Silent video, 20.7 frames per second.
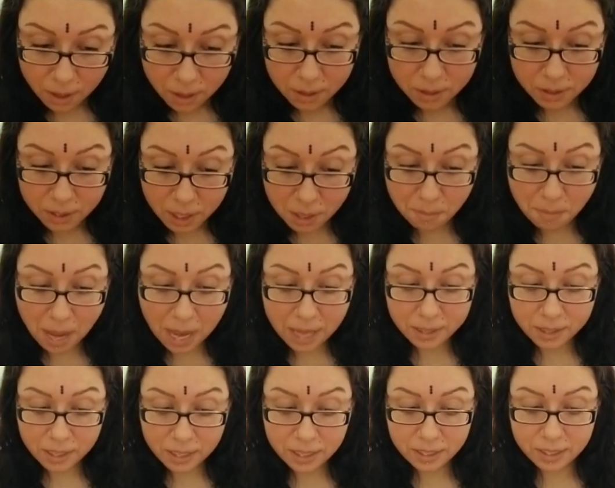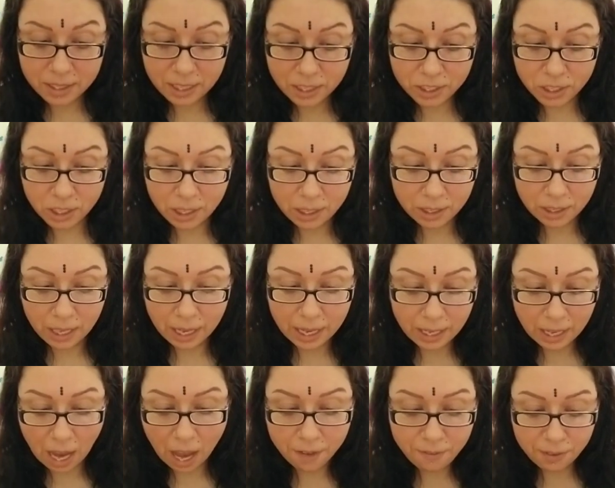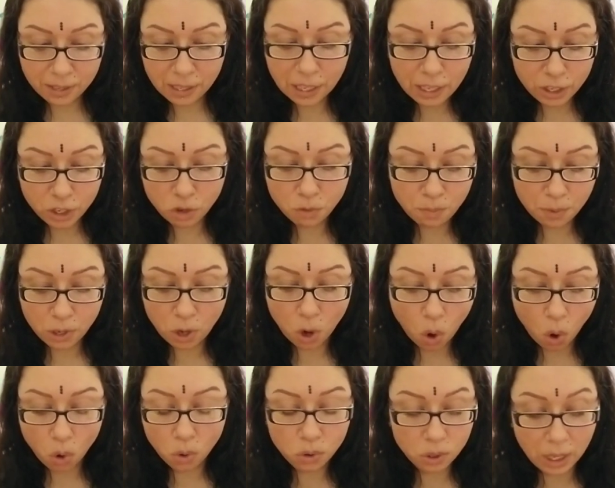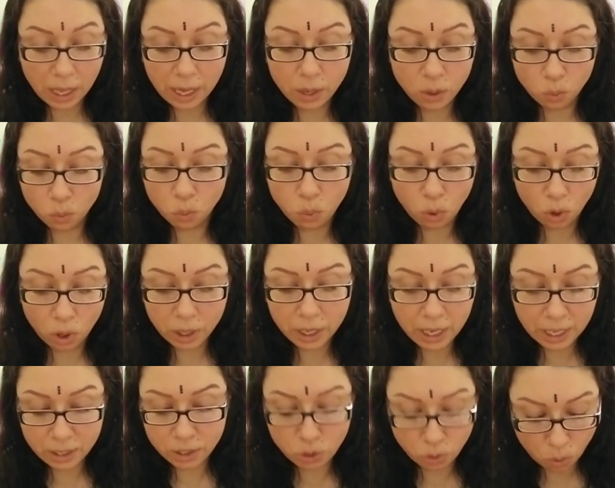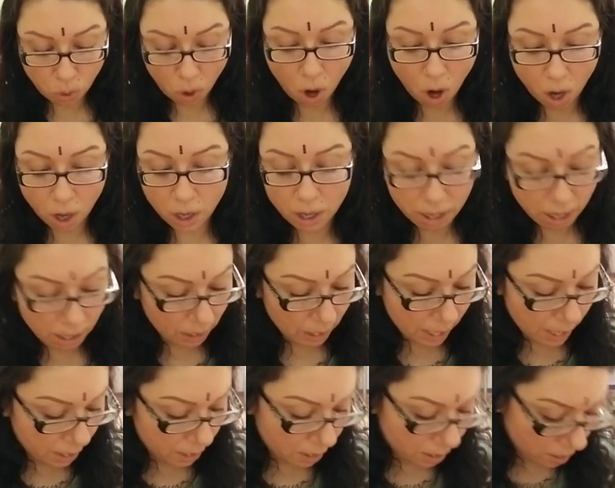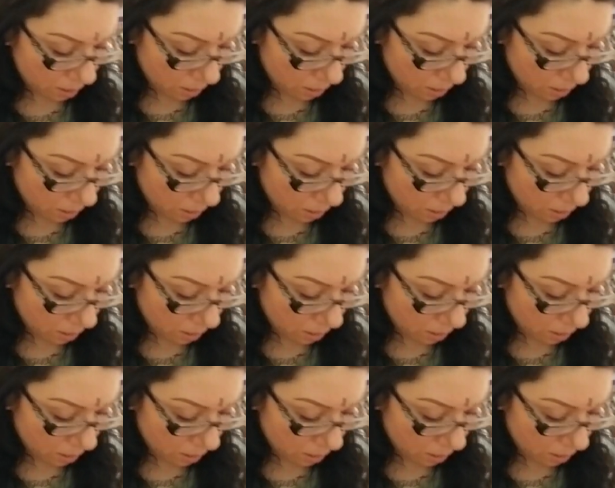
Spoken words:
to make the decision. Like, I feel like you've been, like, working too hard at, like,